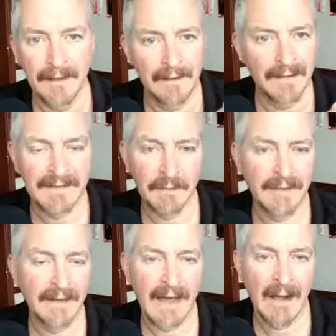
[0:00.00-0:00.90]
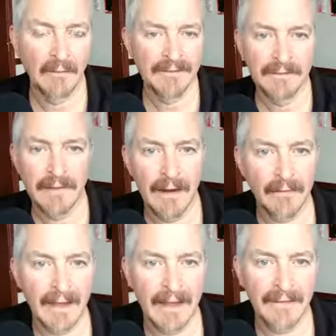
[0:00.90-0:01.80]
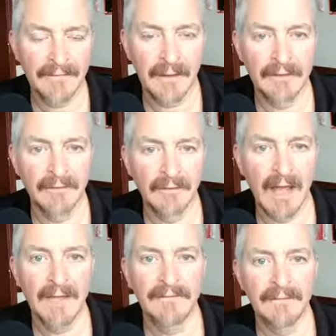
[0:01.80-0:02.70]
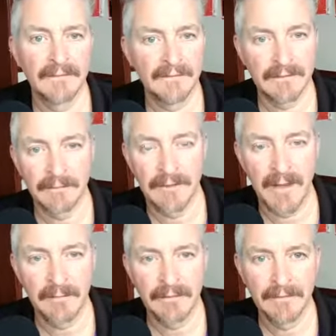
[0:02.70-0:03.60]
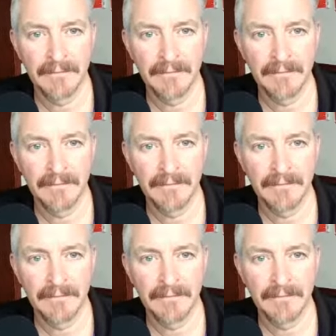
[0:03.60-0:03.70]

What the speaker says: it's only an hour to an hour and a half out of your life to remember